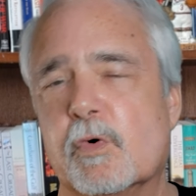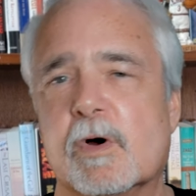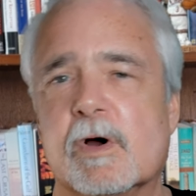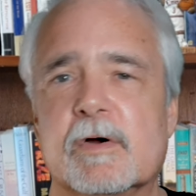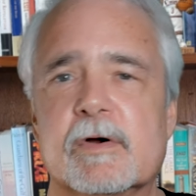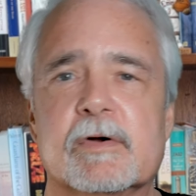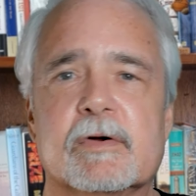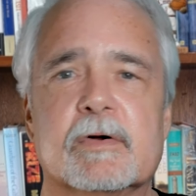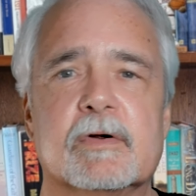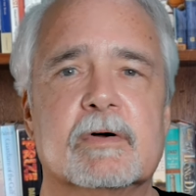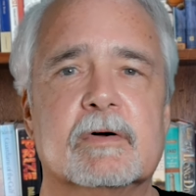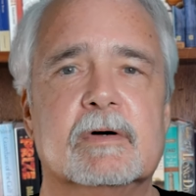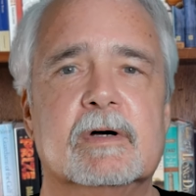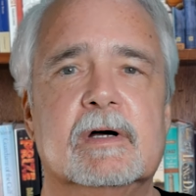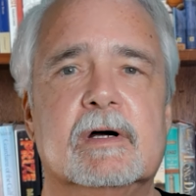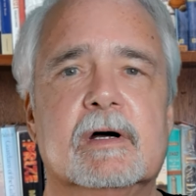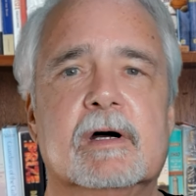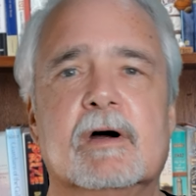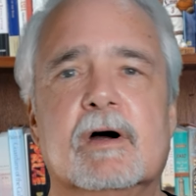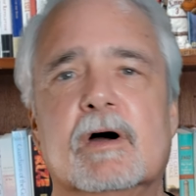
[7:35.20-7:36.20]
to
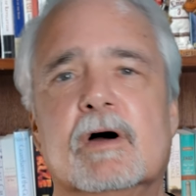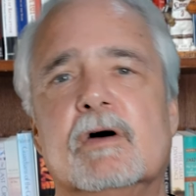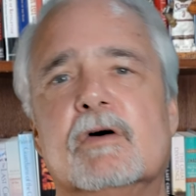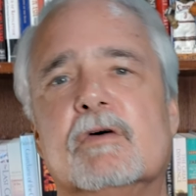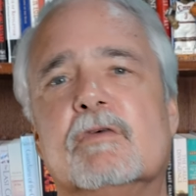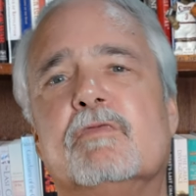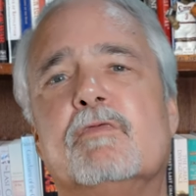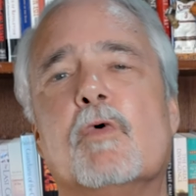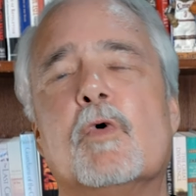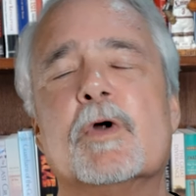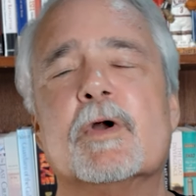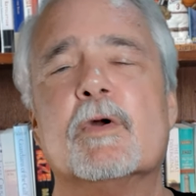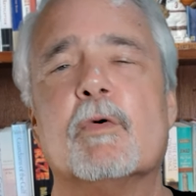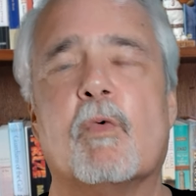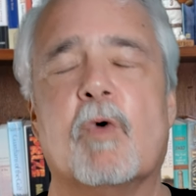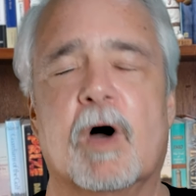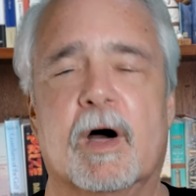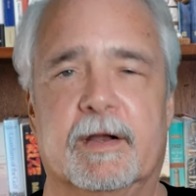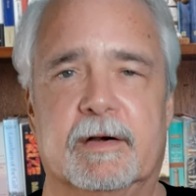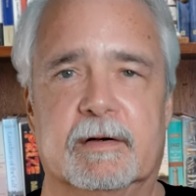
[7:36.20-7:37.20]

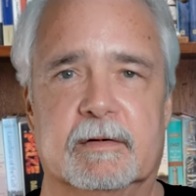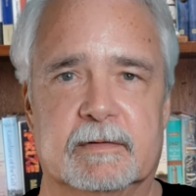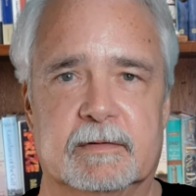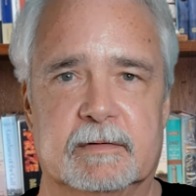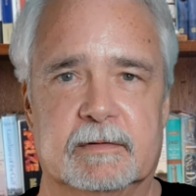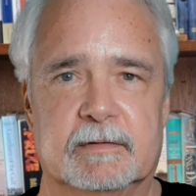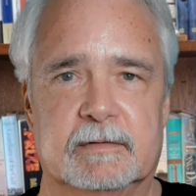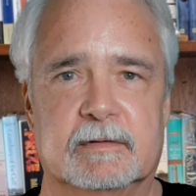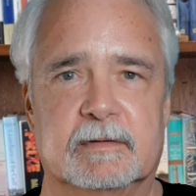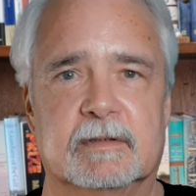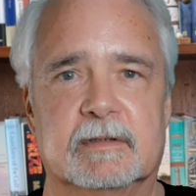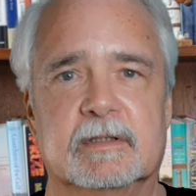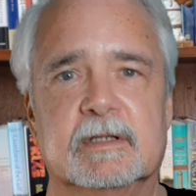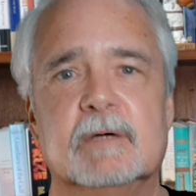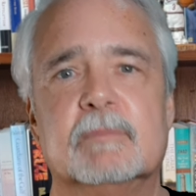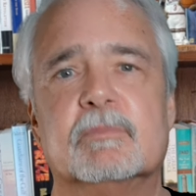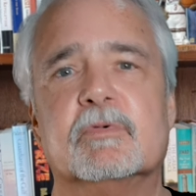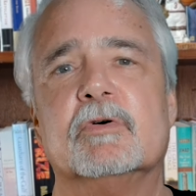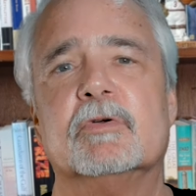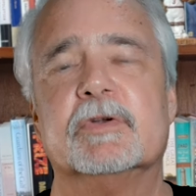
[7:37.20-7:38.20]
1,
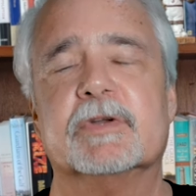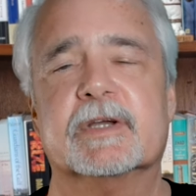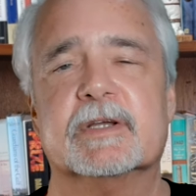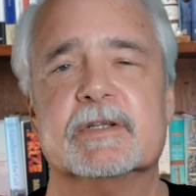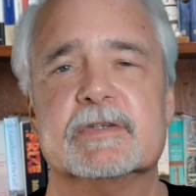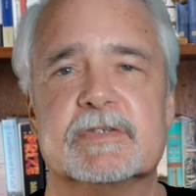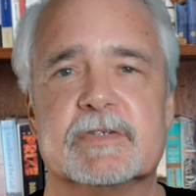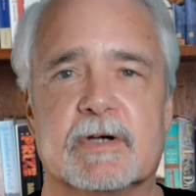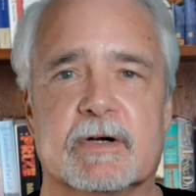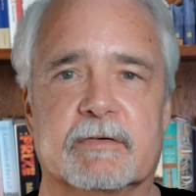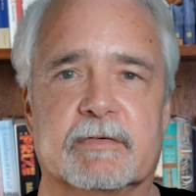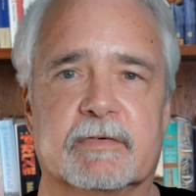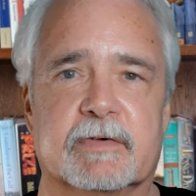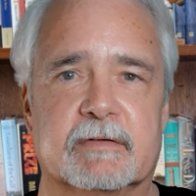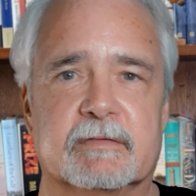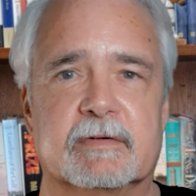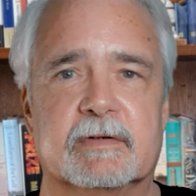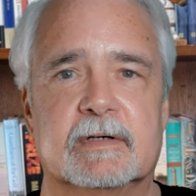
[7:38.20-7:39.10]
liberal to conservative.